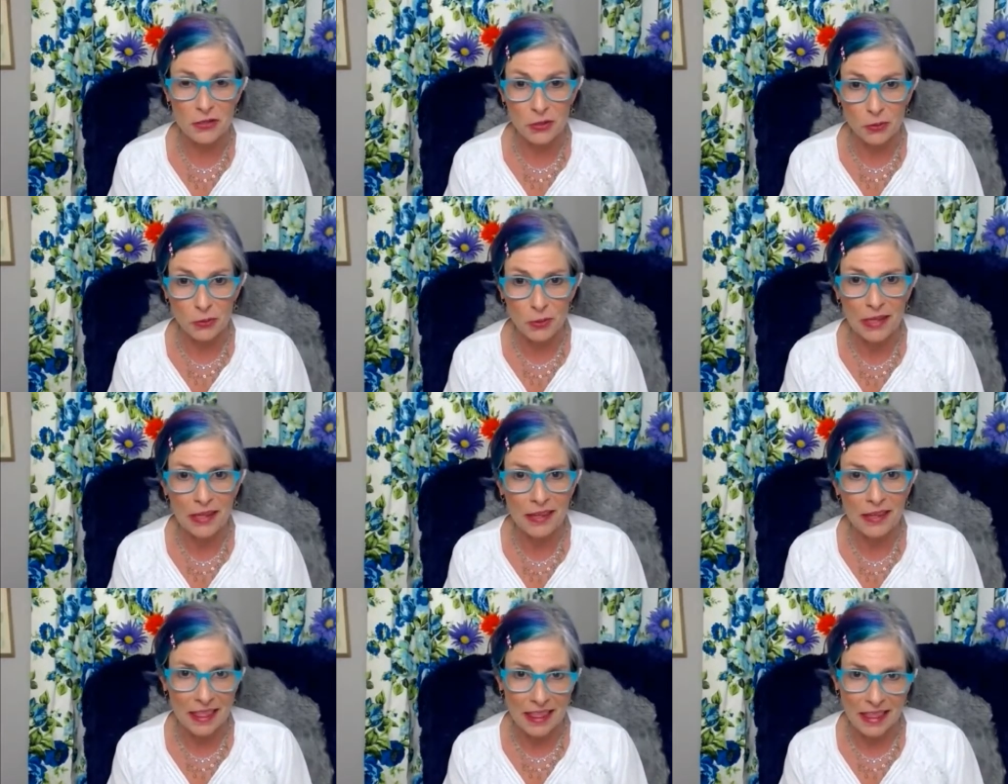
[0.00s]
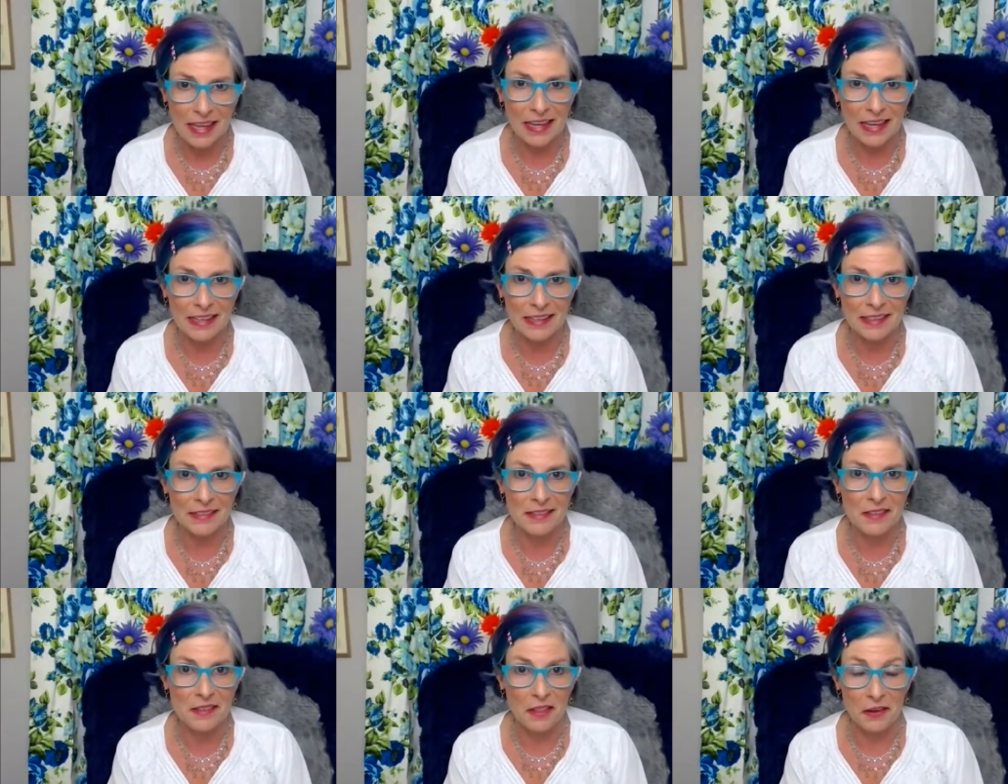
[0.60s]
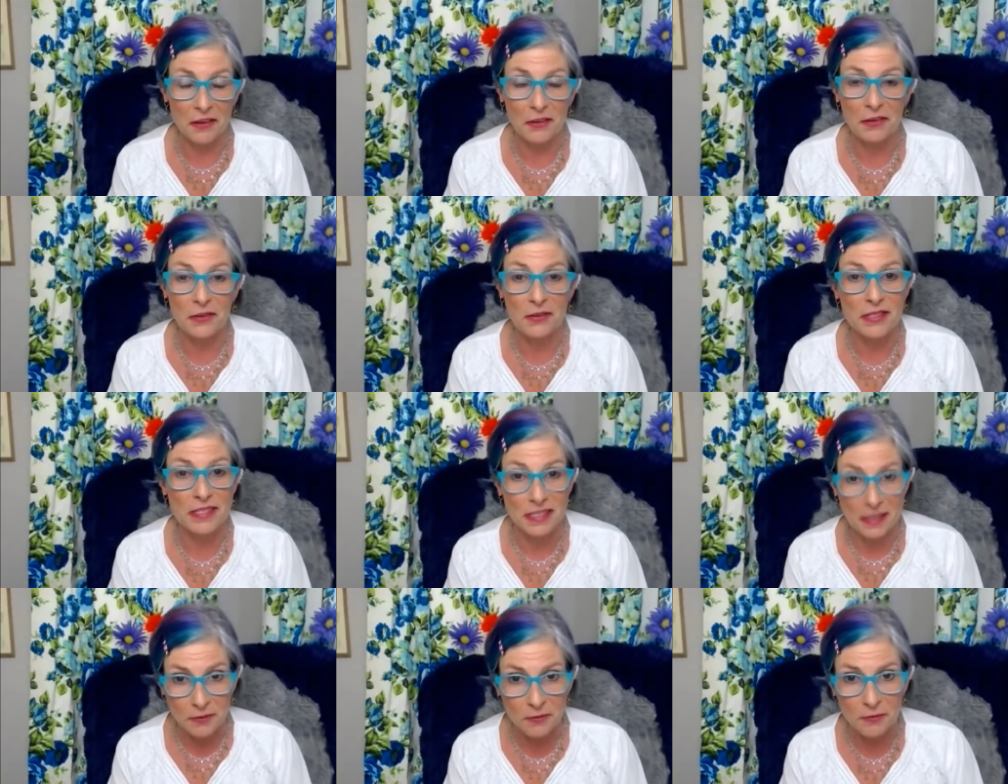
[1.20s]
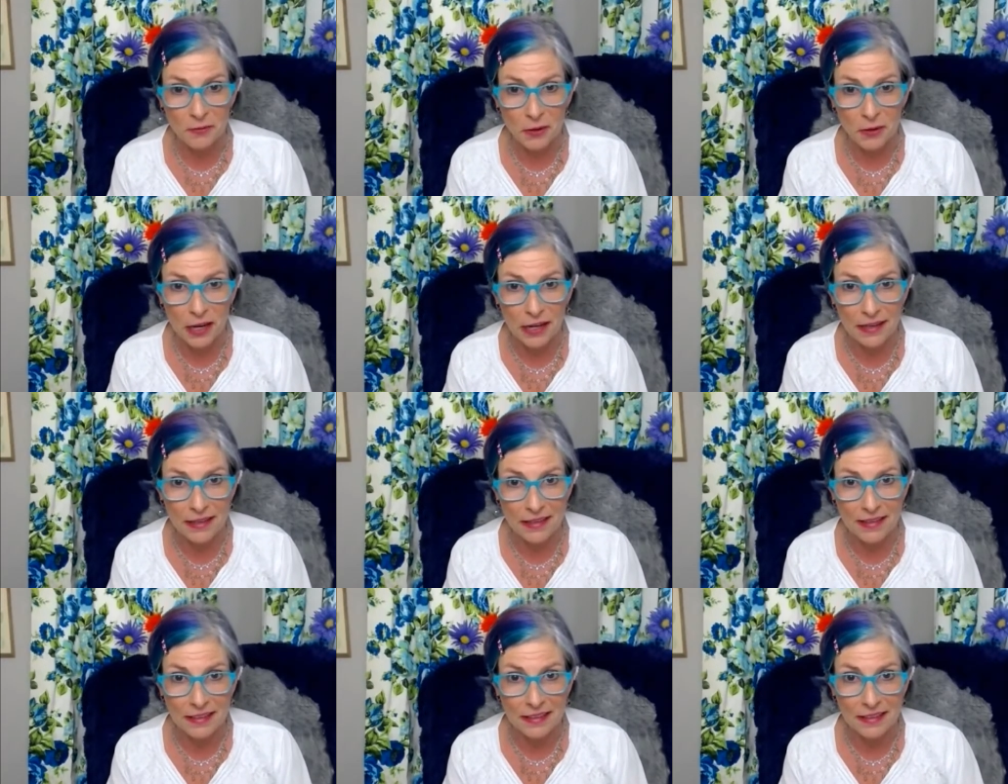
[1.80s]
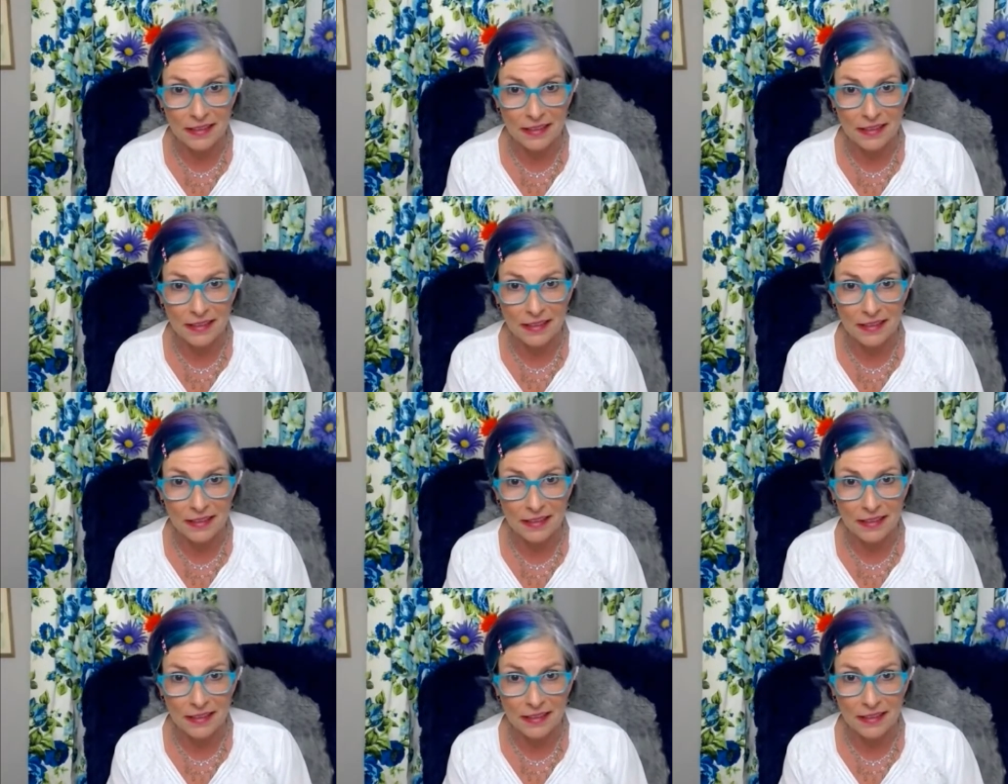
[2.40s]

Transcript: doing things that are different,